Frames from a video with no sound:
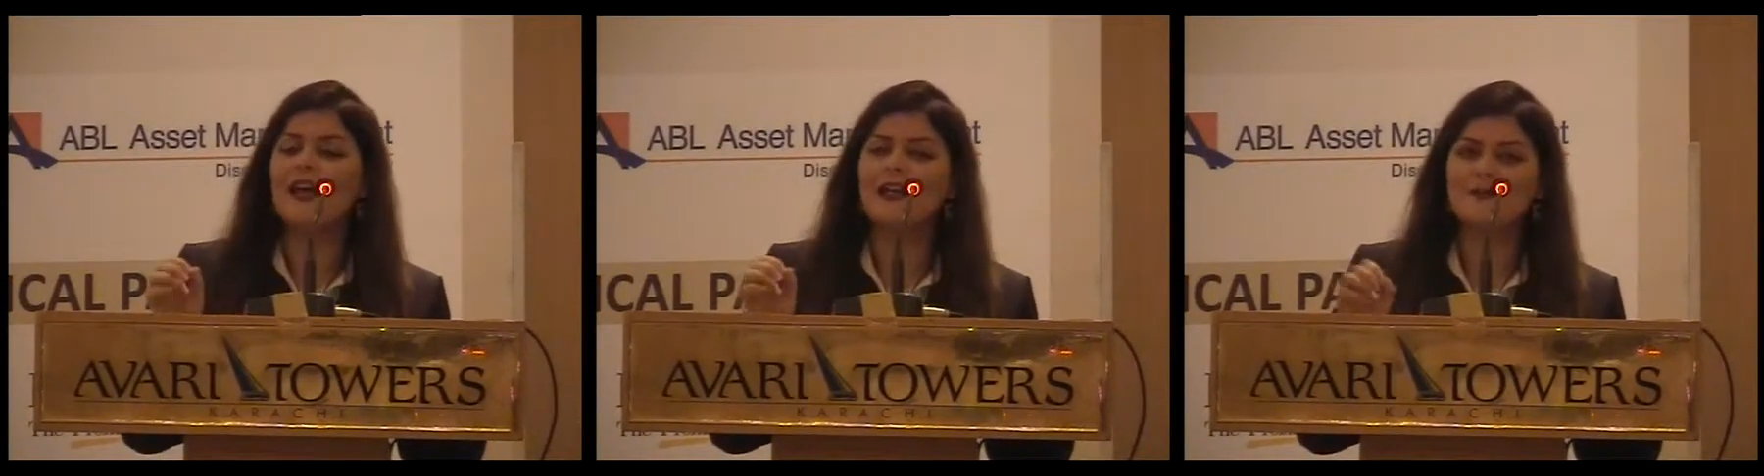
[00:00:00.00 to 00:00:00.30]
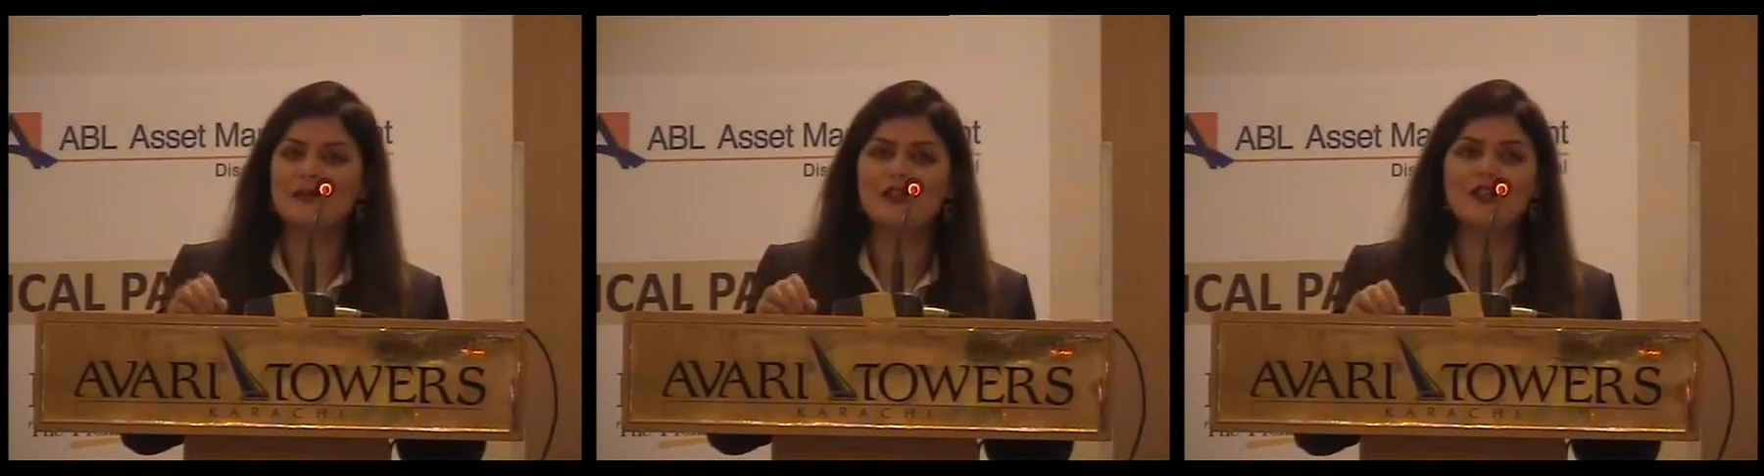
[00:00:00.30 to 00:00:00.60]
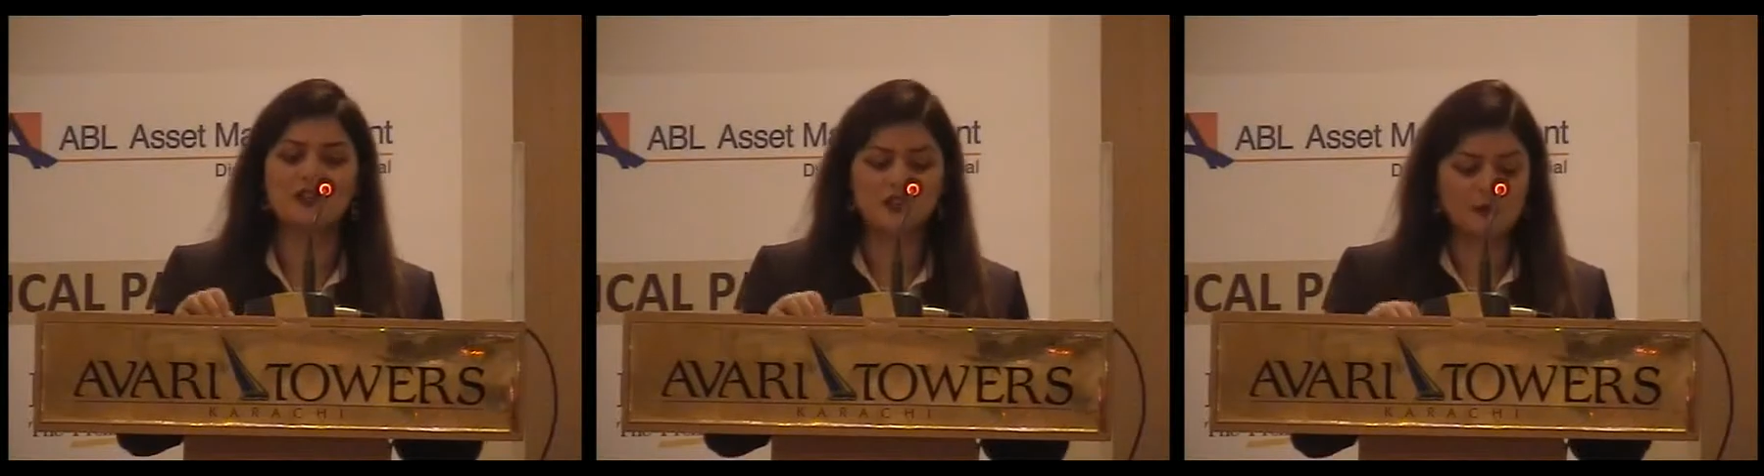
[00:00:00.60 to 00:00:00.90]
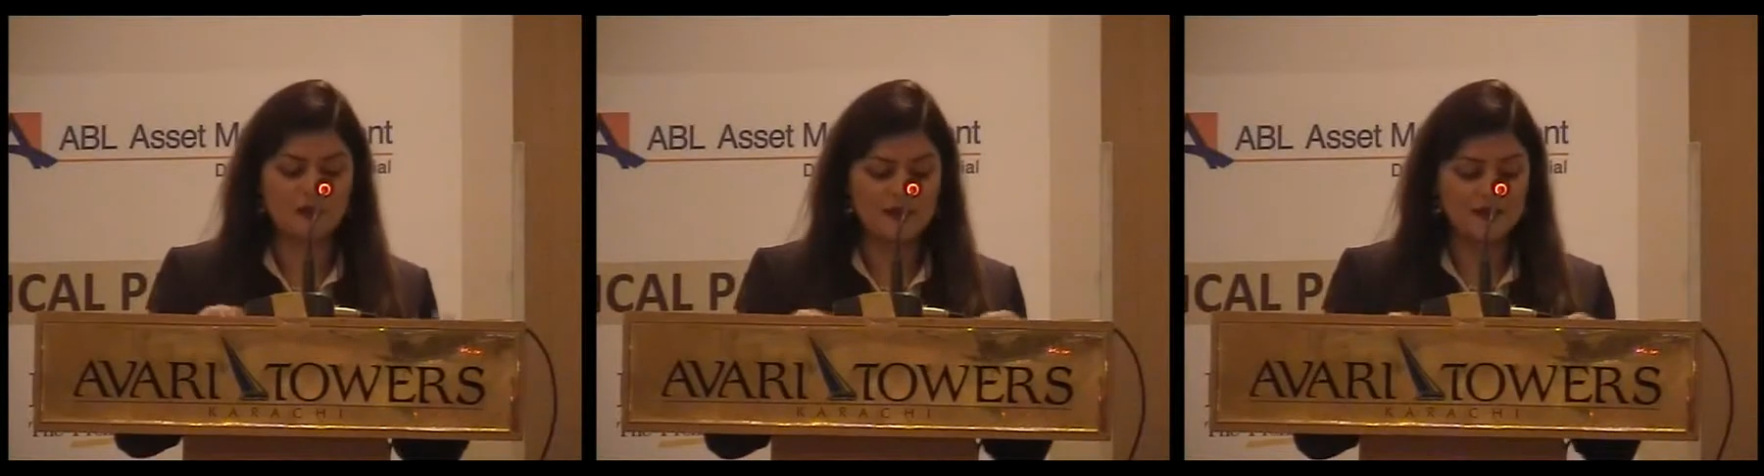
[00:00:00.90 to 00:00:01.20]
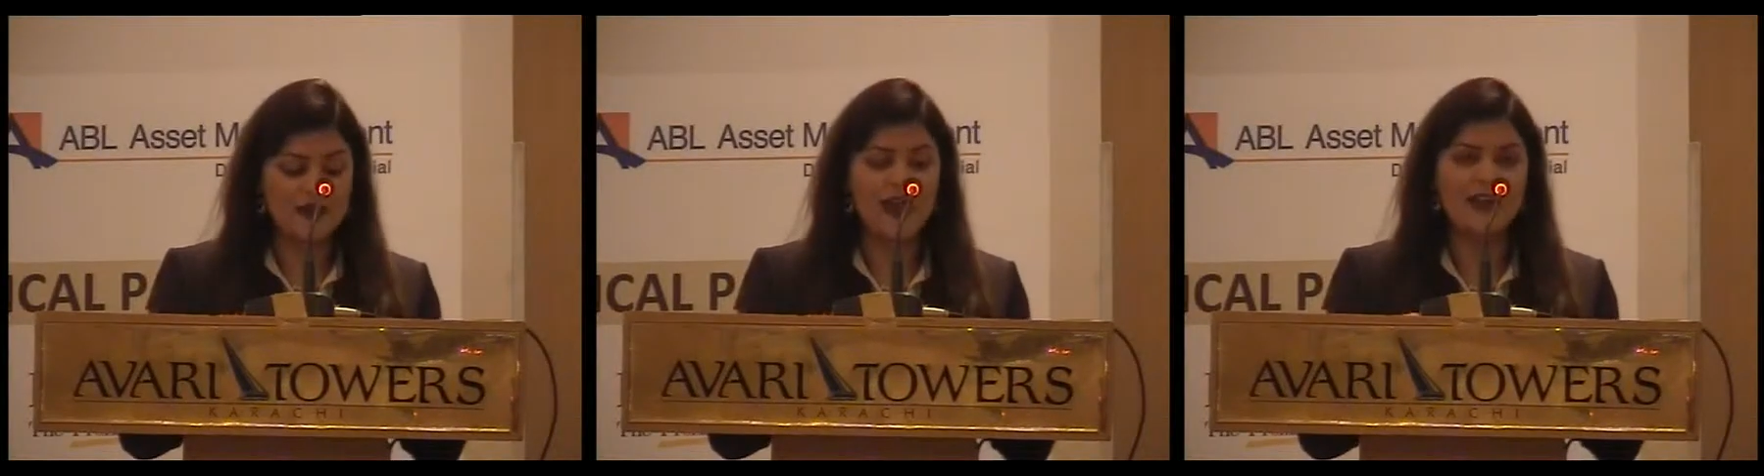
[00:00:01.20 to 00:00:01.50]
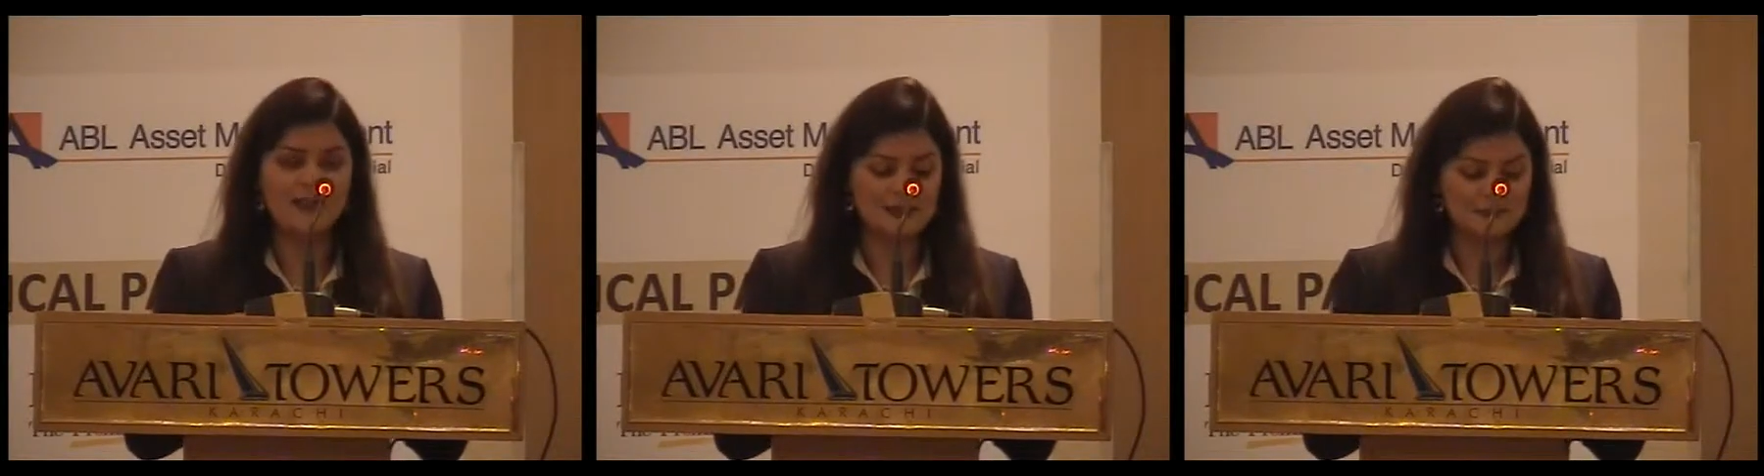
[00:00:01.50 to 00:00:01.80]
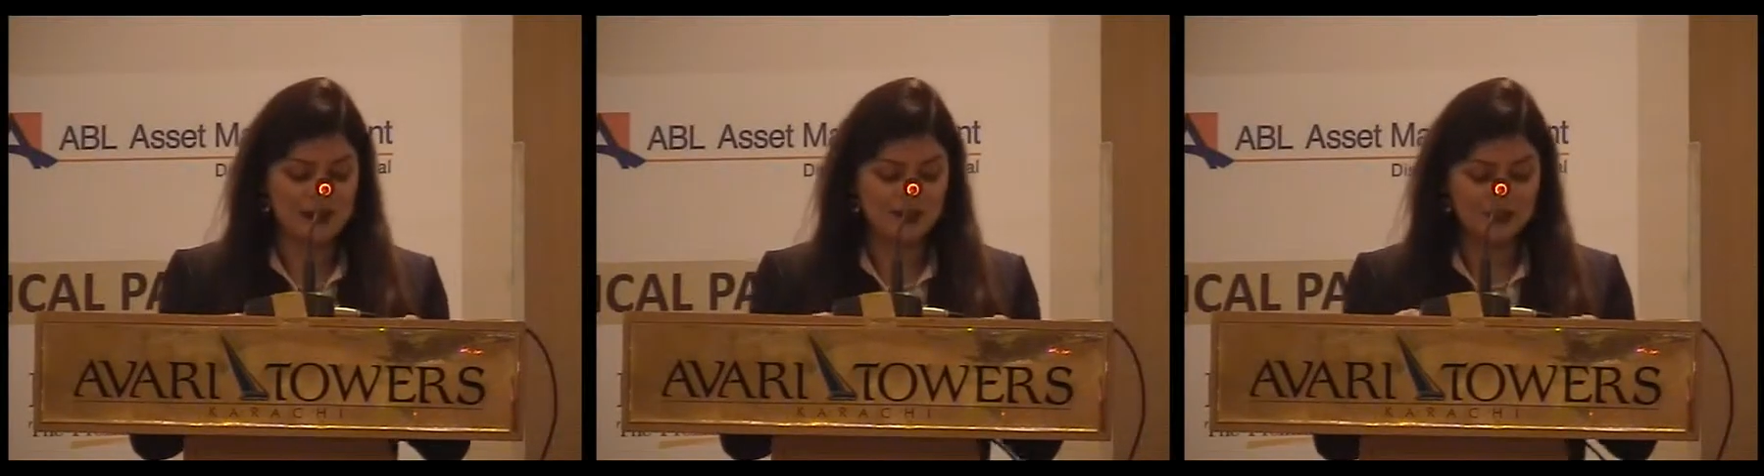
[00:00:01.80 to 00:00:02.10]
and in particular with asset
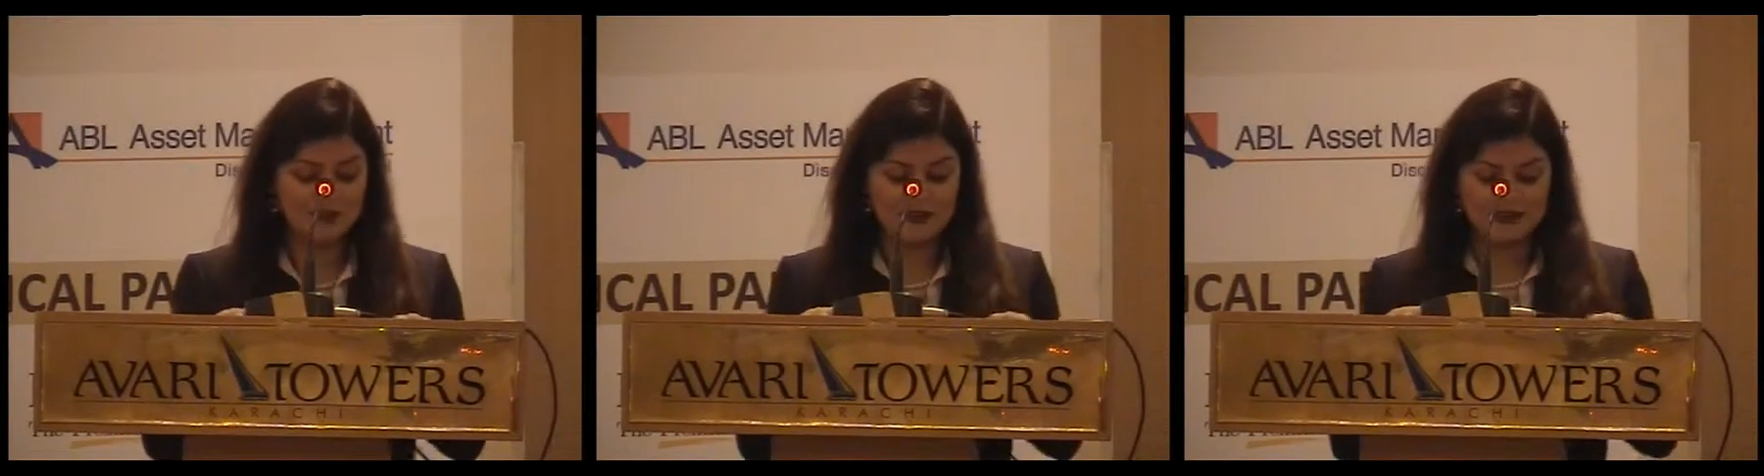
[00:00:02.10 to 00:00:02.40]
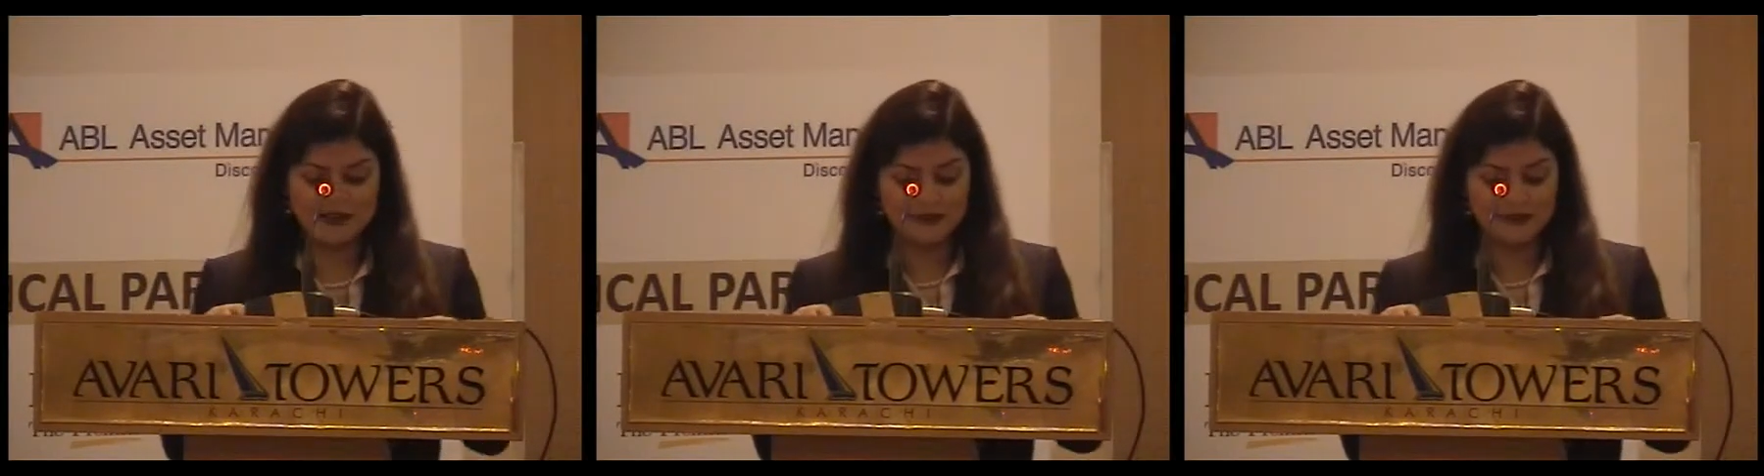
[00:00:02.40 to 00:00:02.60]
management.